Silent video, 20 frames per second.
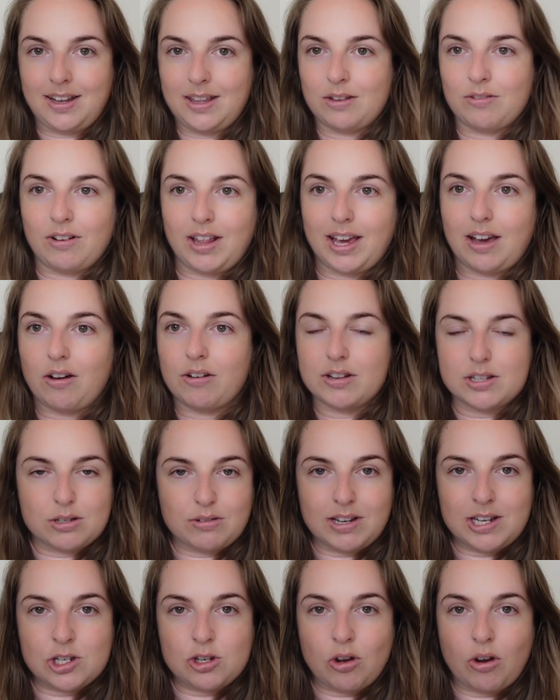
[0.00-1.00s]
either like on a
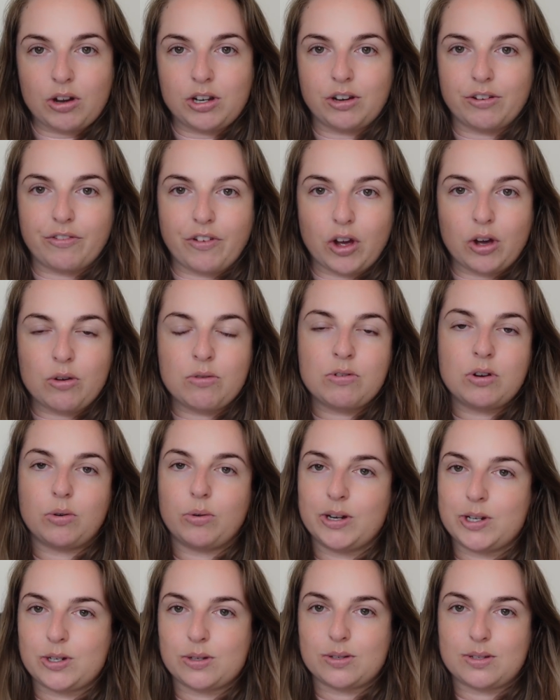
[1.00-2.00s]
screenshot on your phone
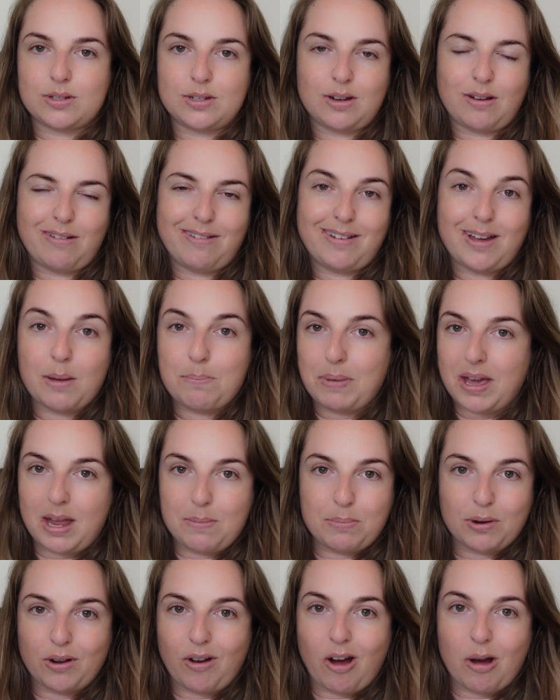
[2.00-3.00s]
or just a
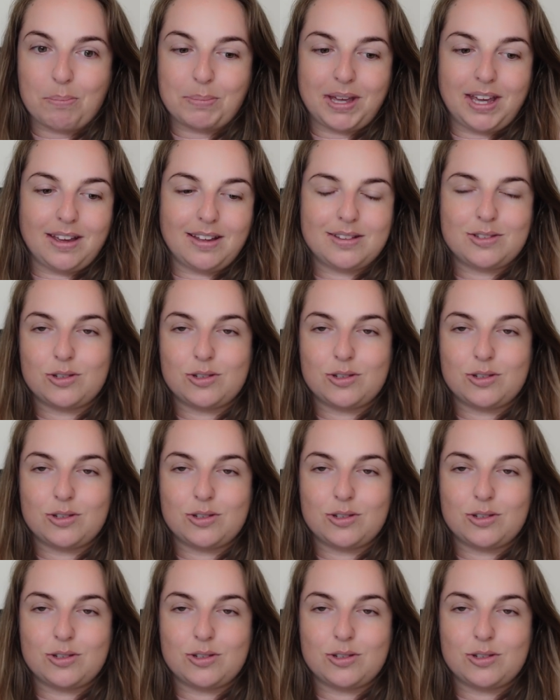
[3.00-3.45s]
paper copy.